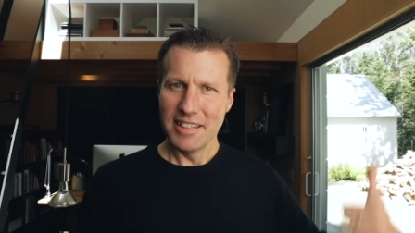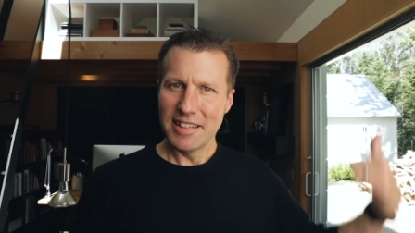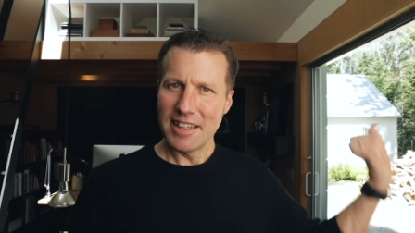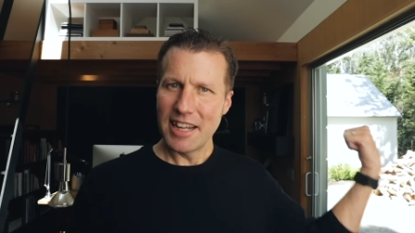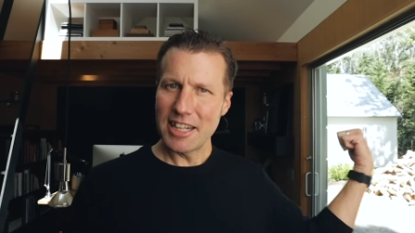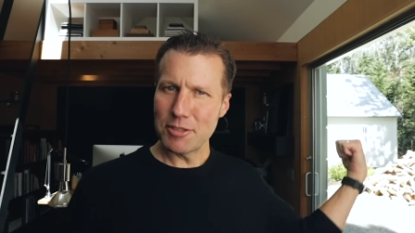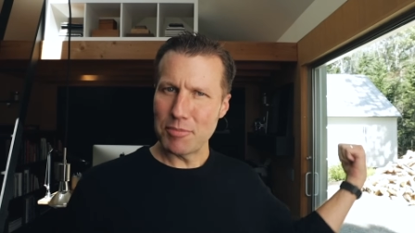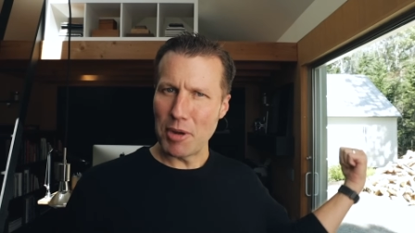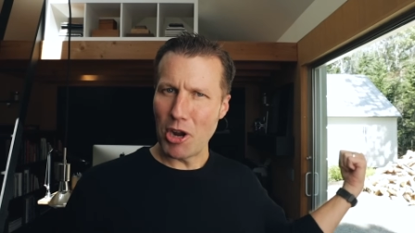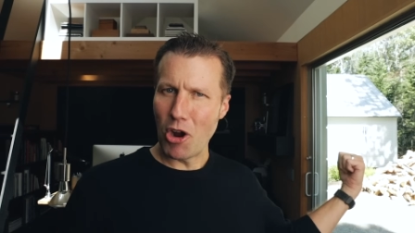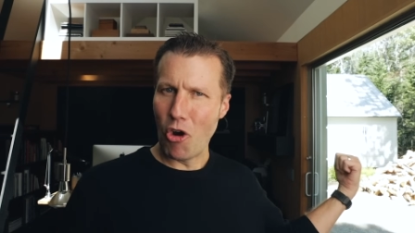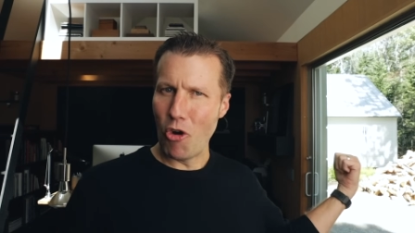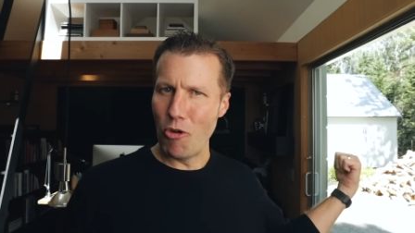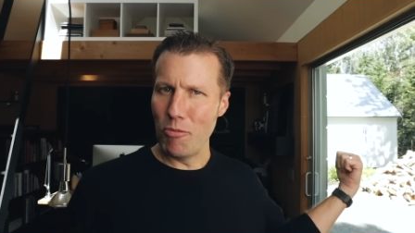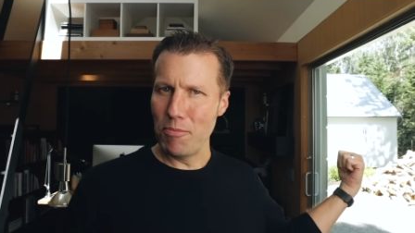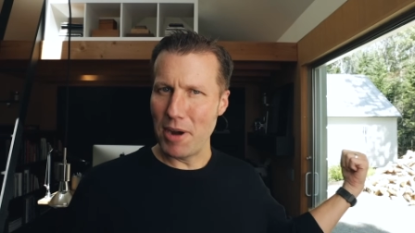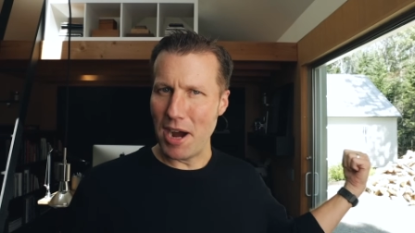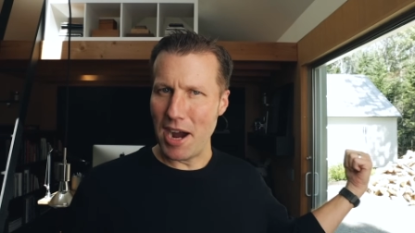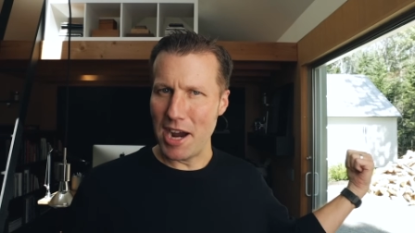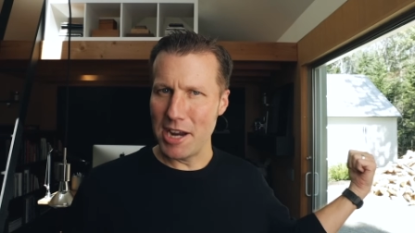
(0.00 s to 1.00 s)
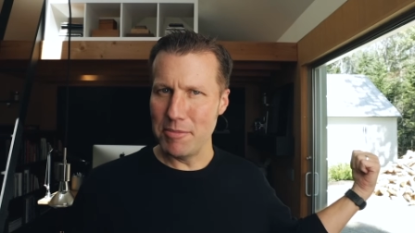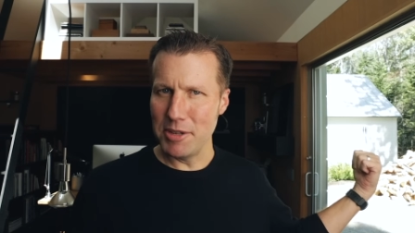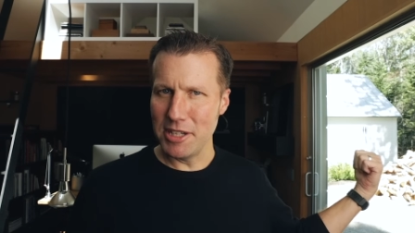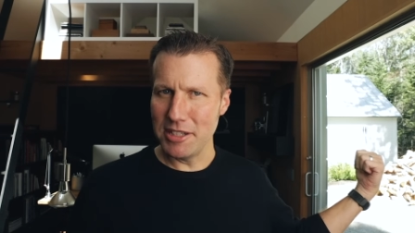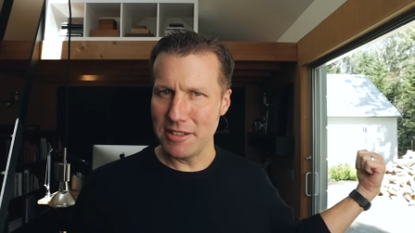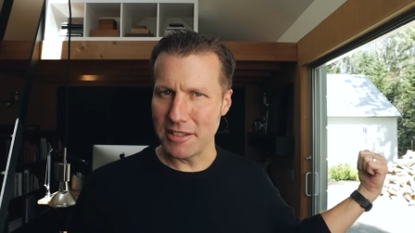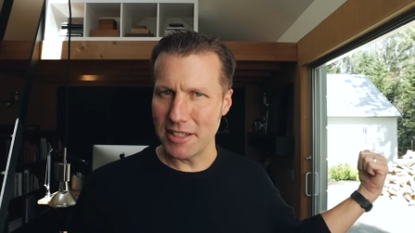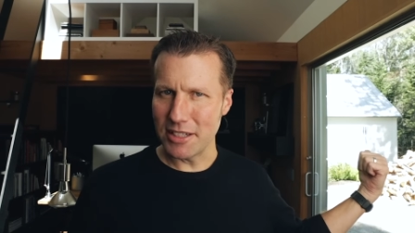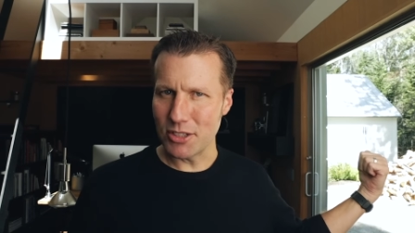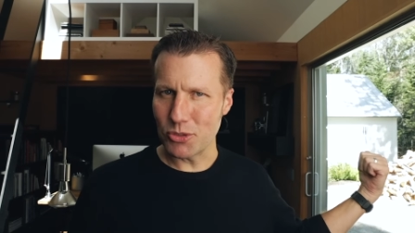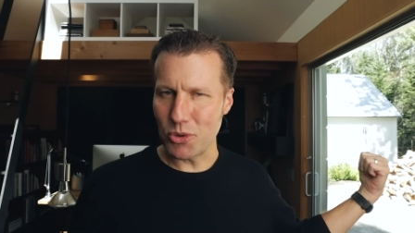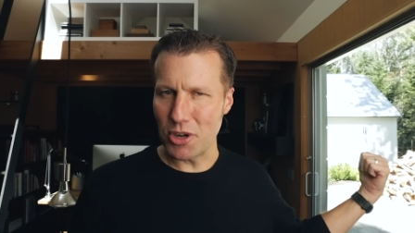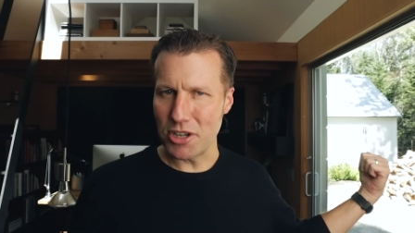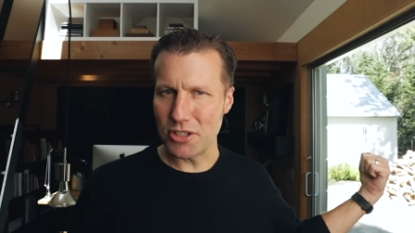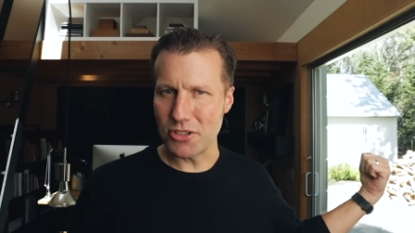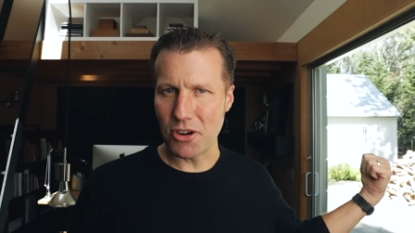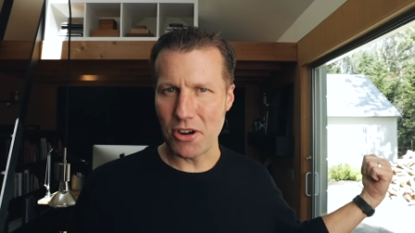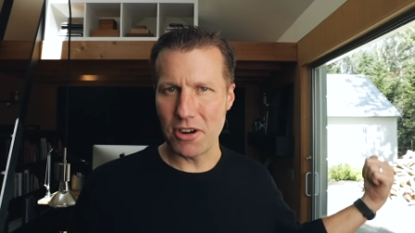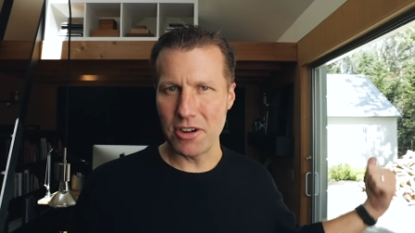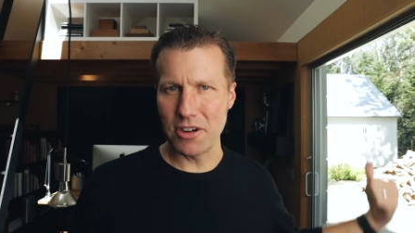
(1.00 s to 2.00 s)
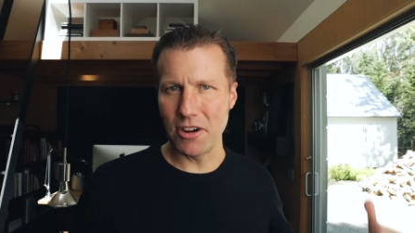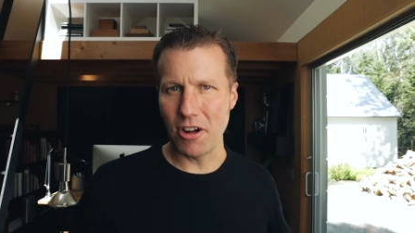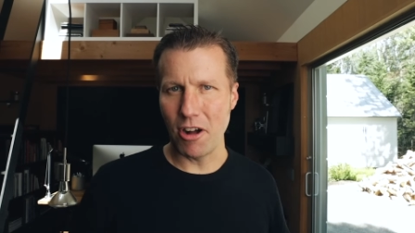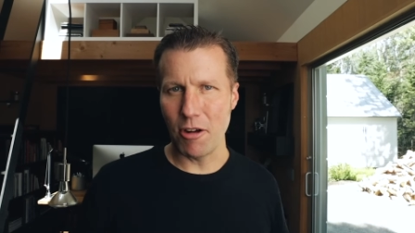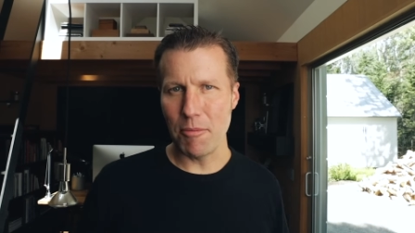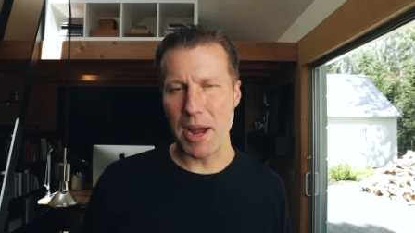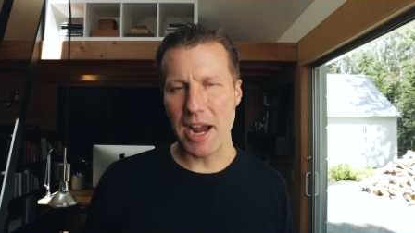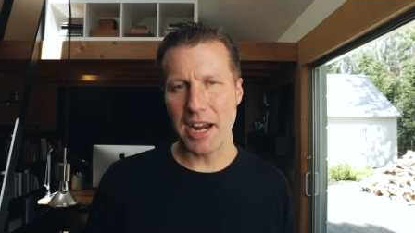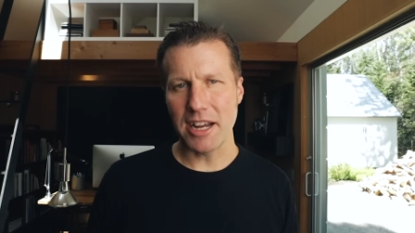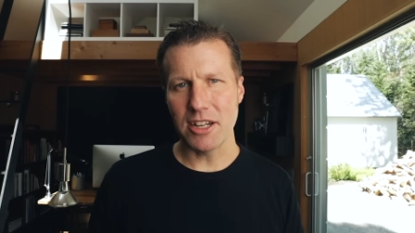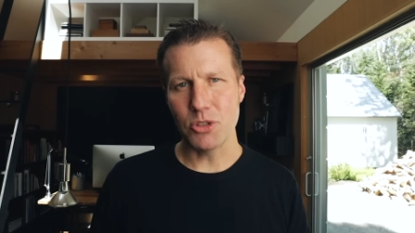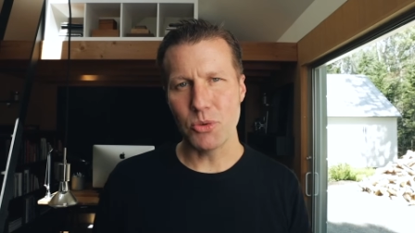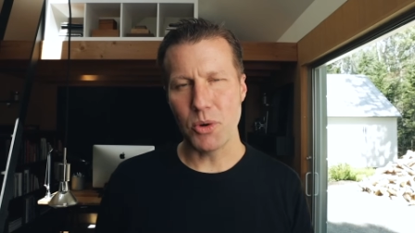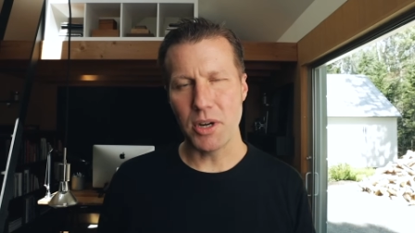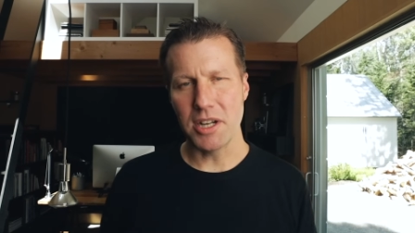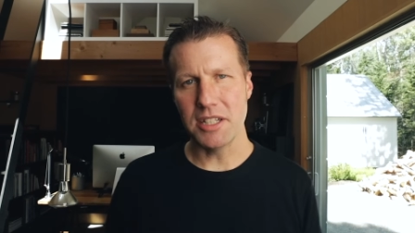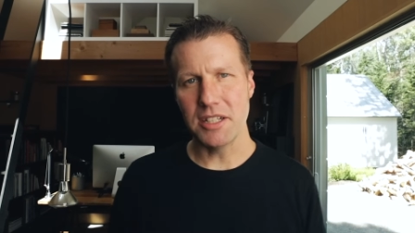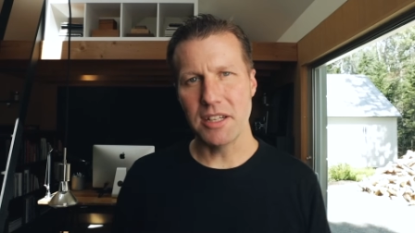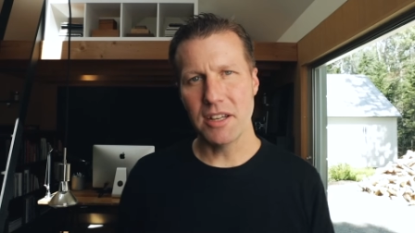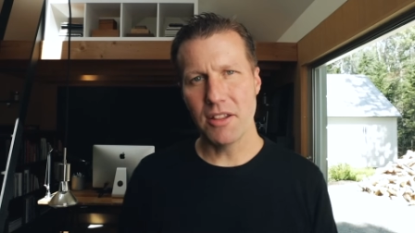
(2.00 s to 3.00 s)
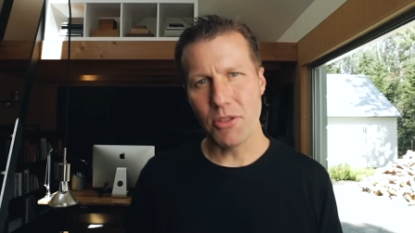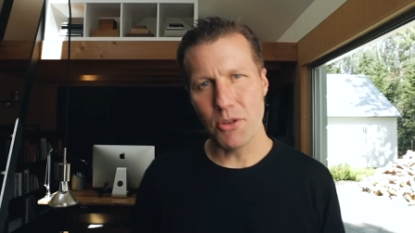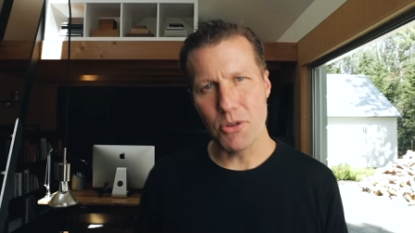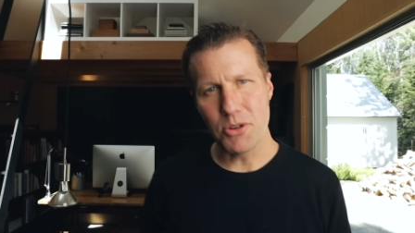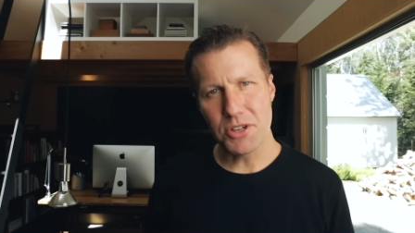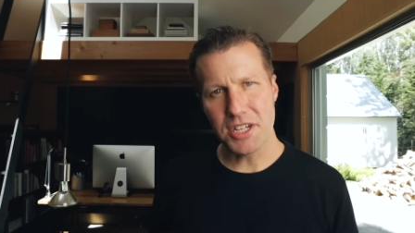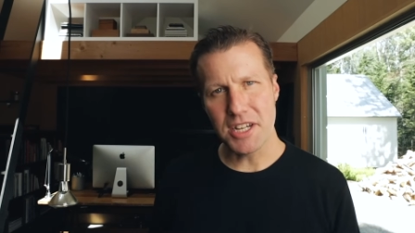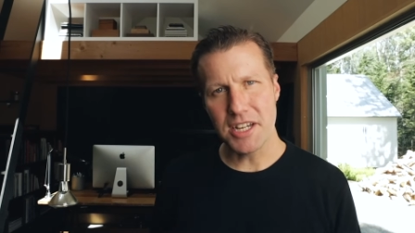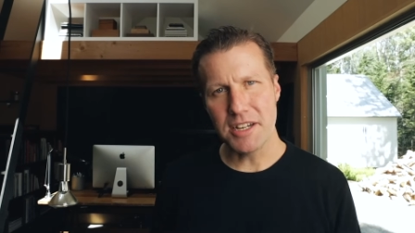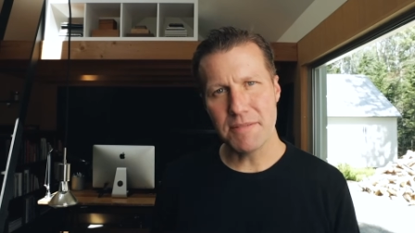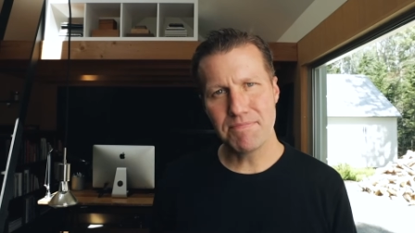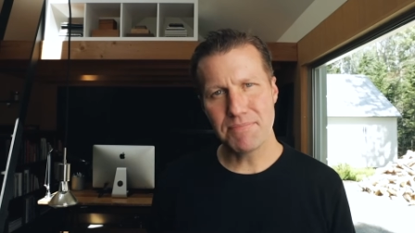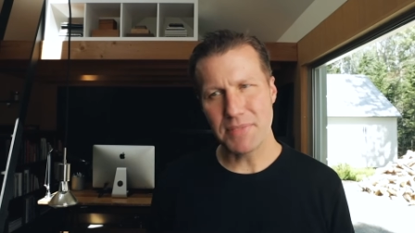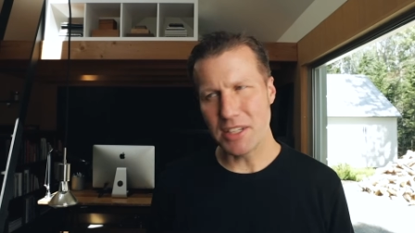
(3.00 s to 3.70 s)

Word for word: That's my home behind me. That's where I started it all back in 2013.